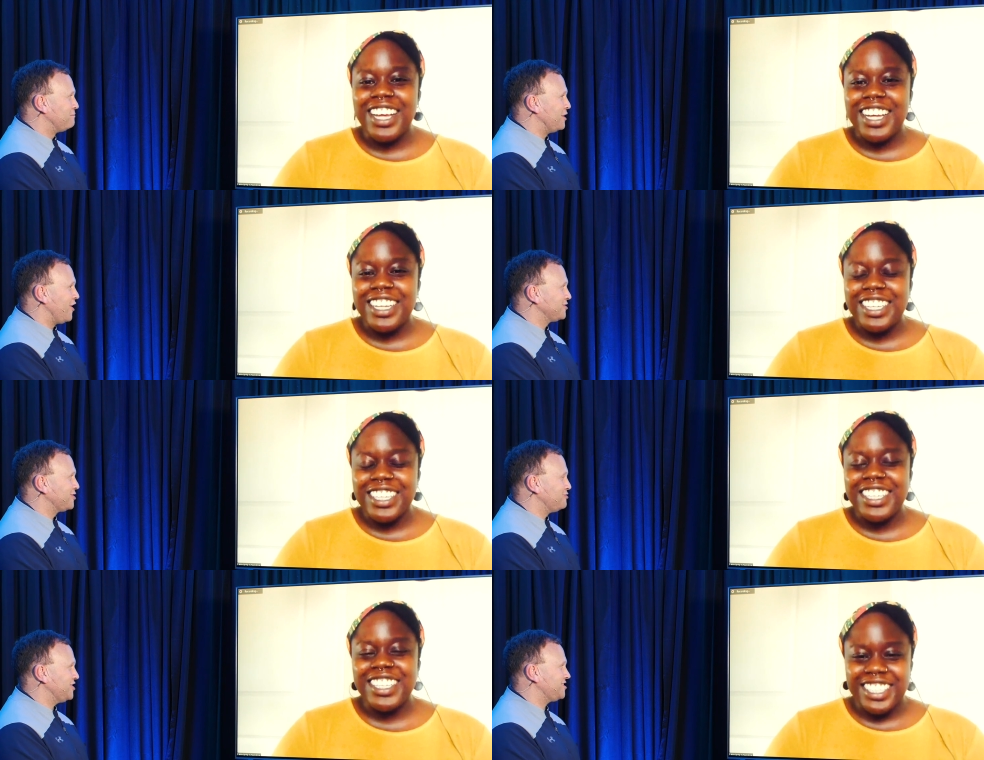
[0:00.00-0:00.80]
Speaker 1: but
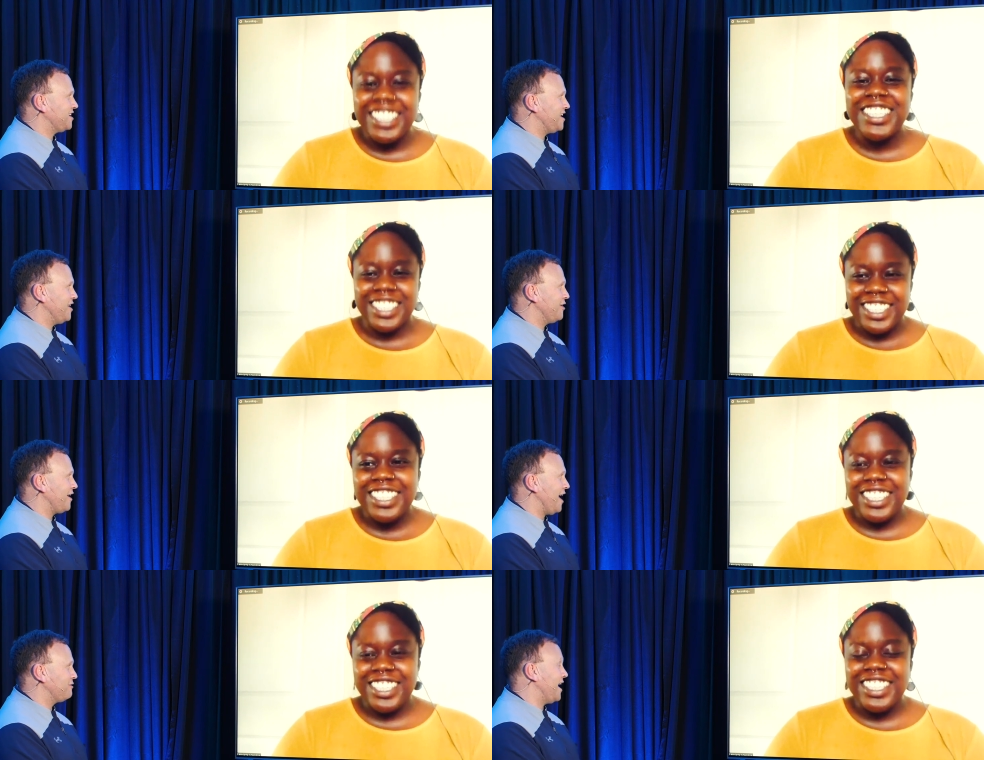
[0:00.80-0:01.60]
also just to hear
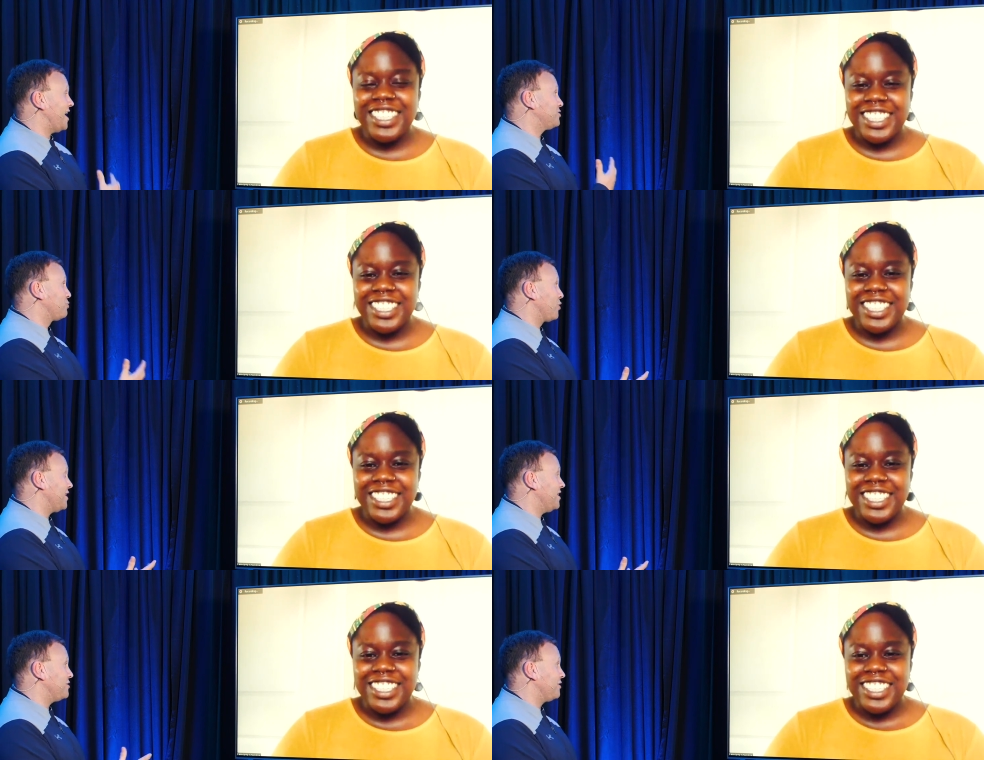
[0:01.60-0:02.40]
how God is
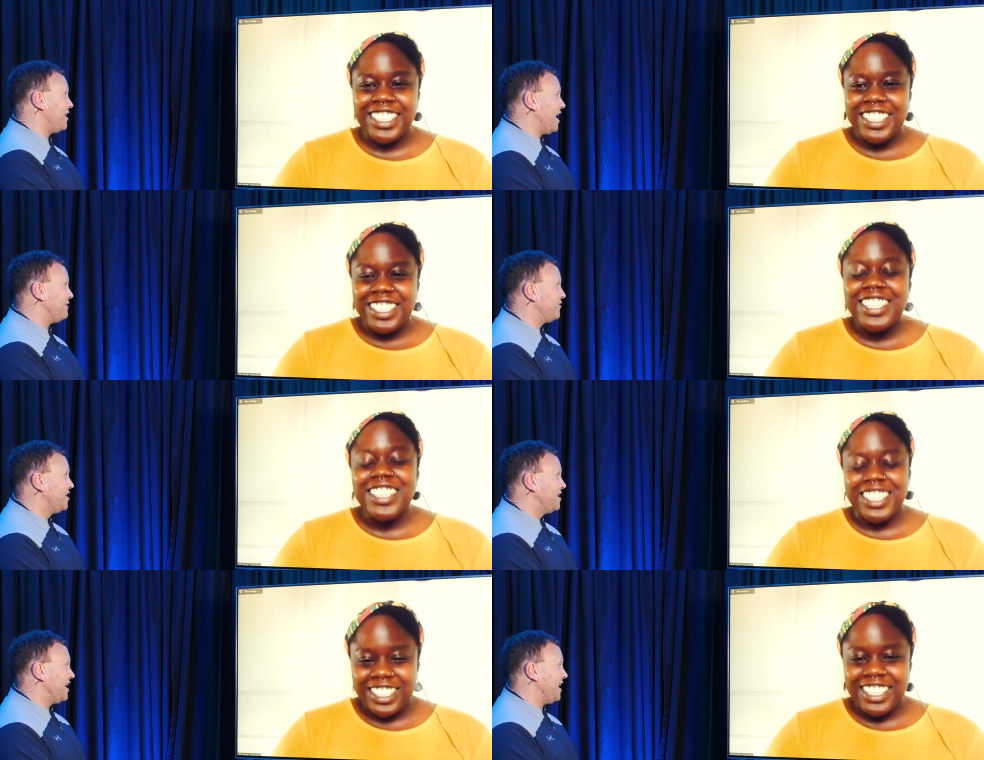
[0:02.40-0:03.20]
working in your life
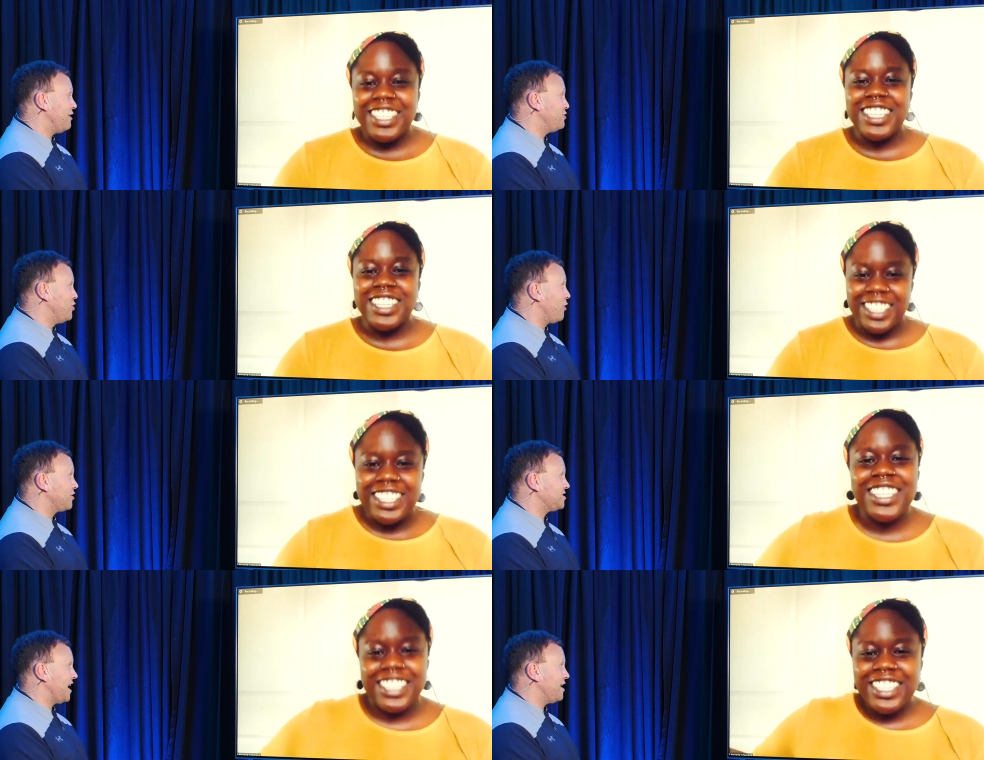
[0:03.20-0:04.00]
and how you are
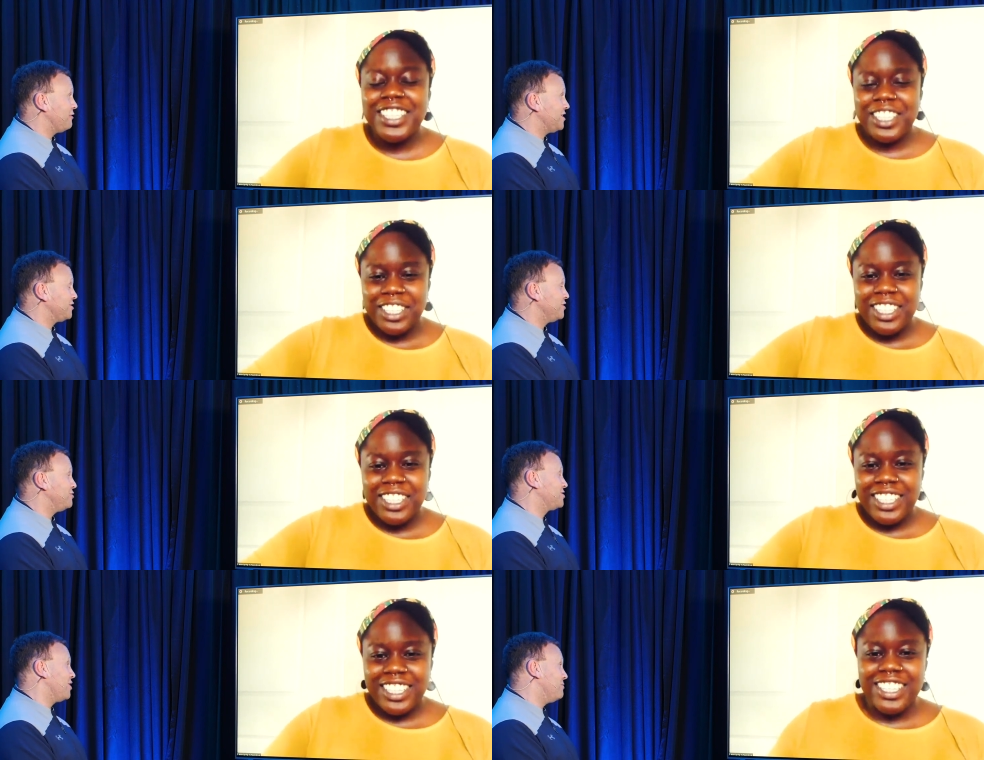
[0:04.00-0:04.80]
staying
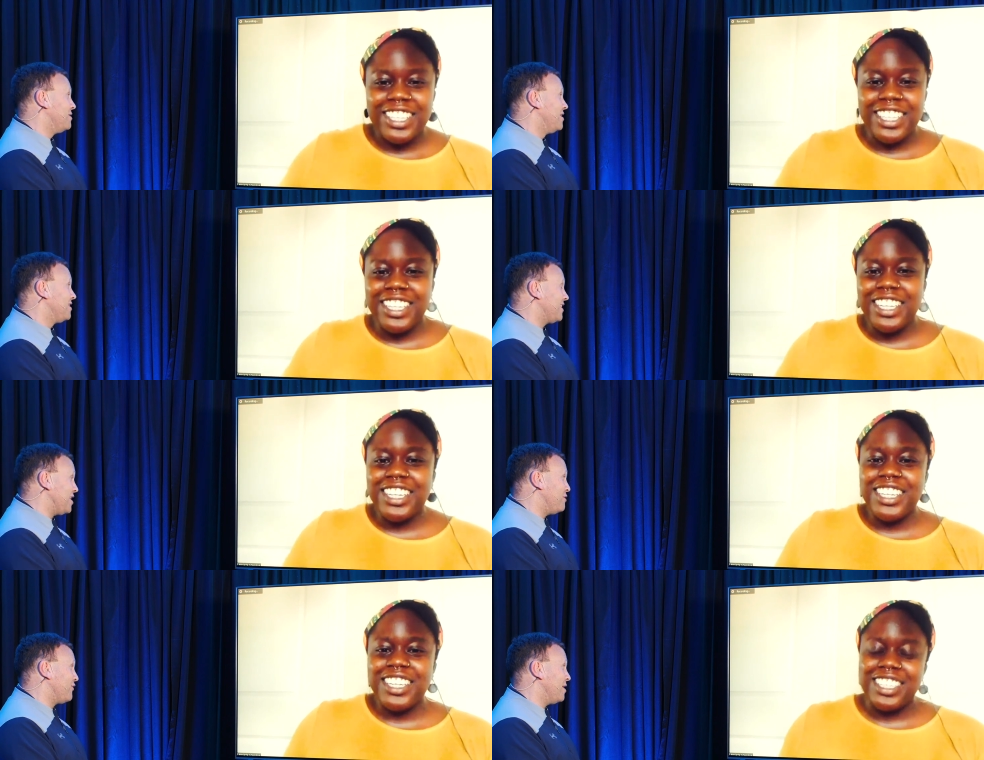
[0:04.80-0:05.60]
resolute. So,
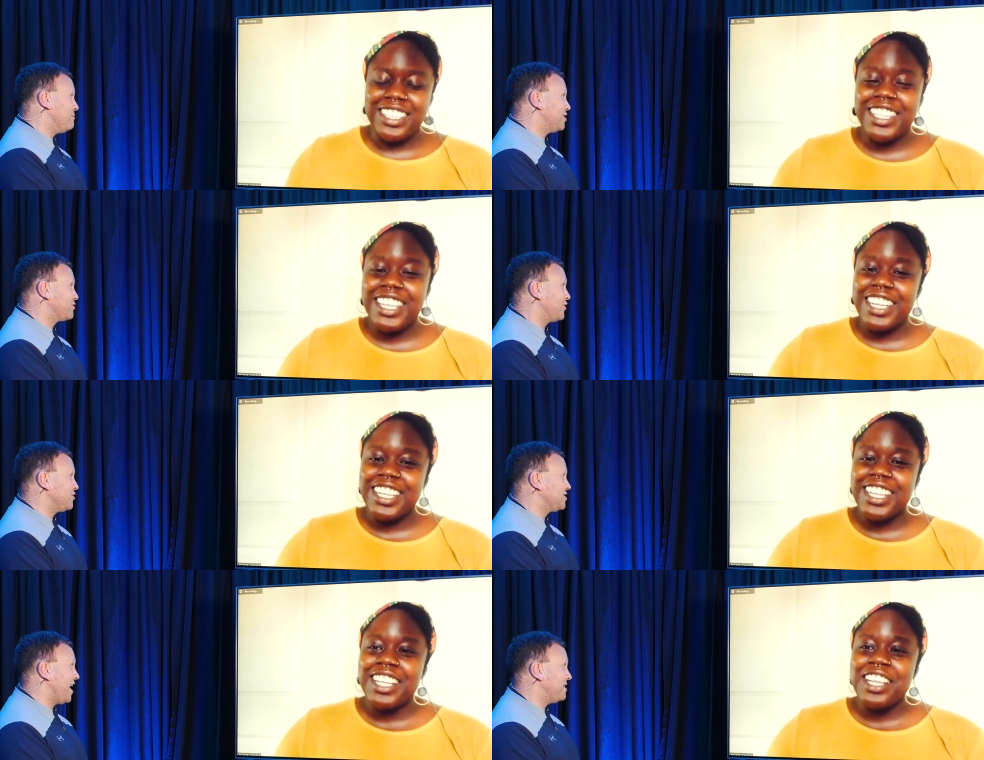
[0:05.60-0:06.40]
thank you very much for your
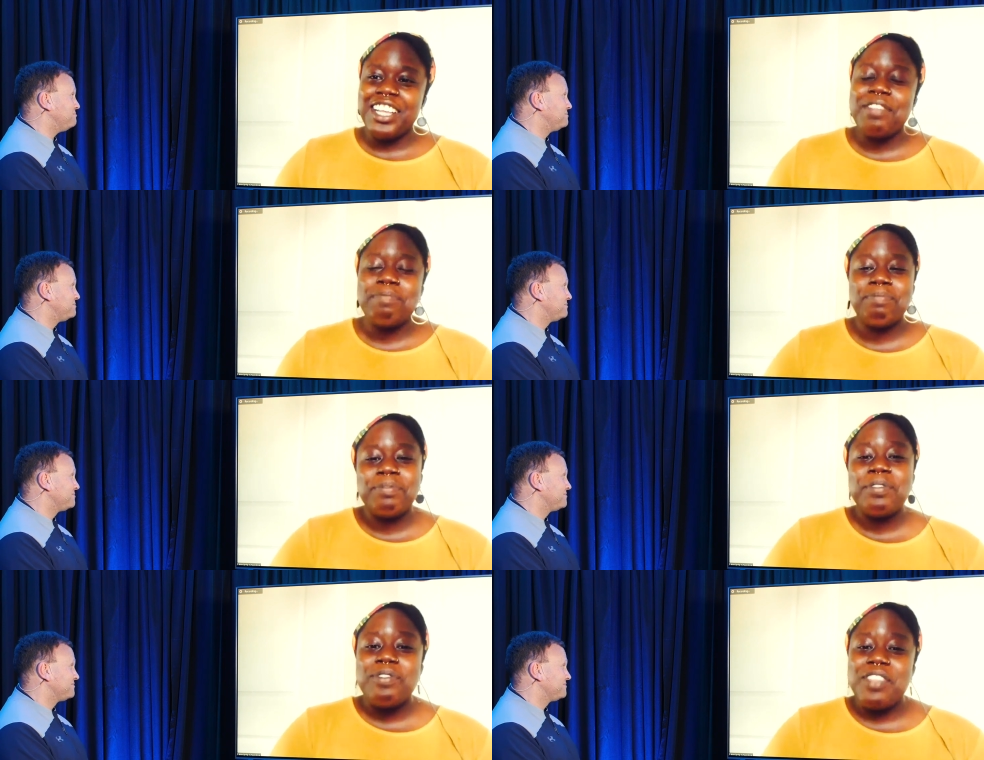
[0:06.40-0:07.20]
time.
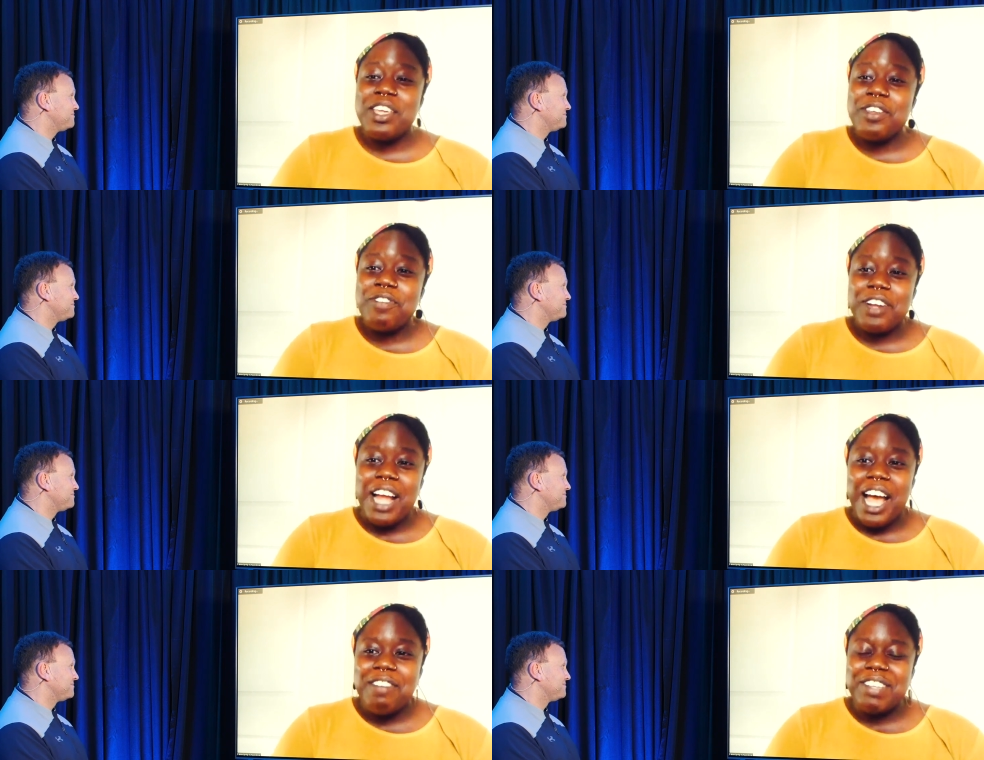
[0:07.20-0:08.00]
Speaker 2: Thank you for
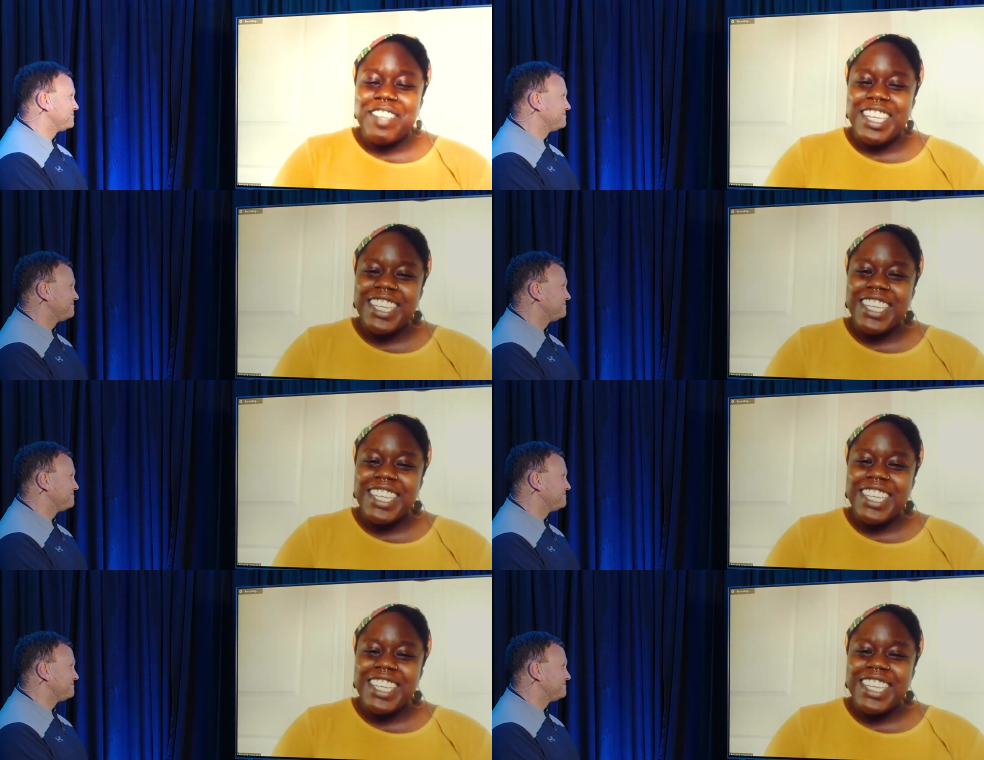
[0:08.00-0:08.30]
having me.